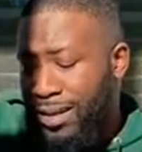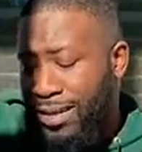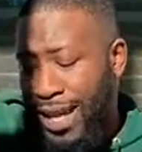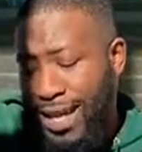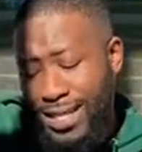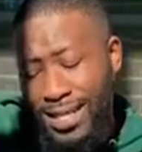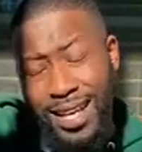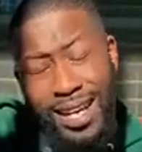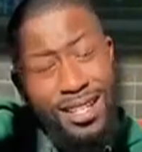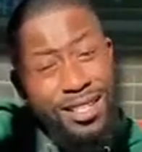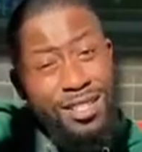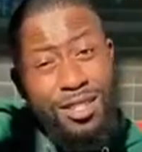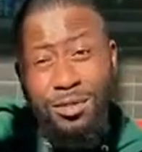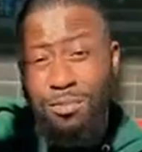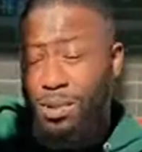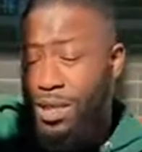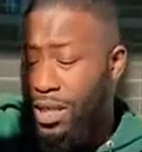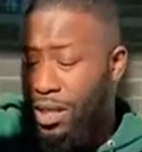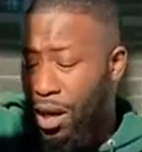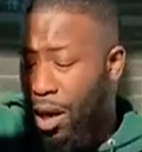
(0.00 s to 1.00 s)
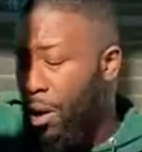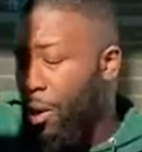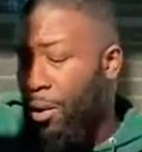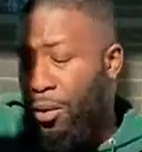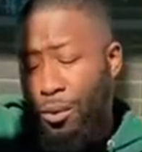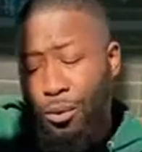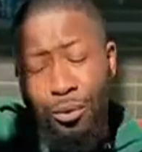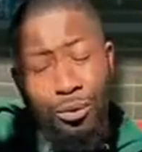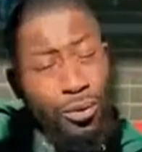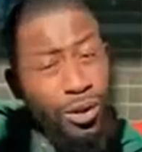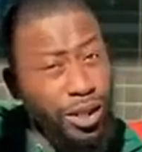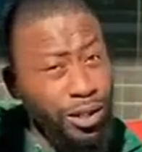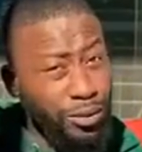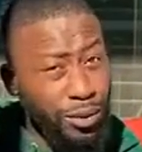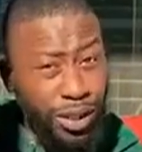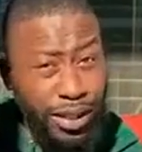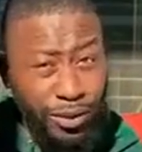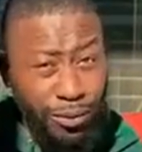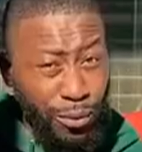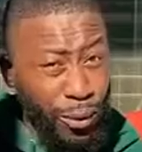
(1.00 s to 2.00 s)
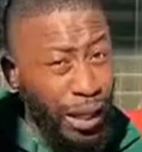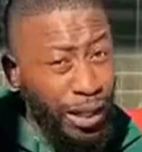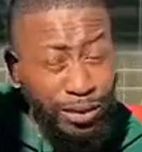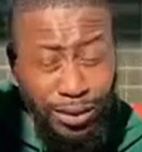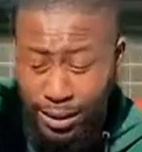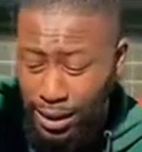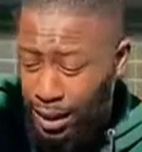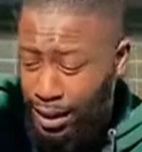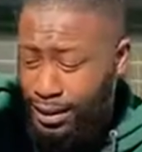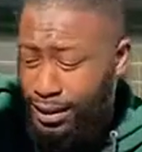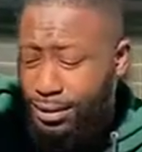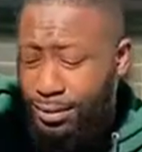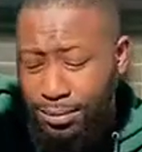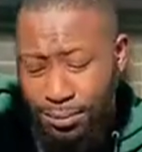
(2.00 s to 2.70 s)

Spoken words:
that tends to be really well done.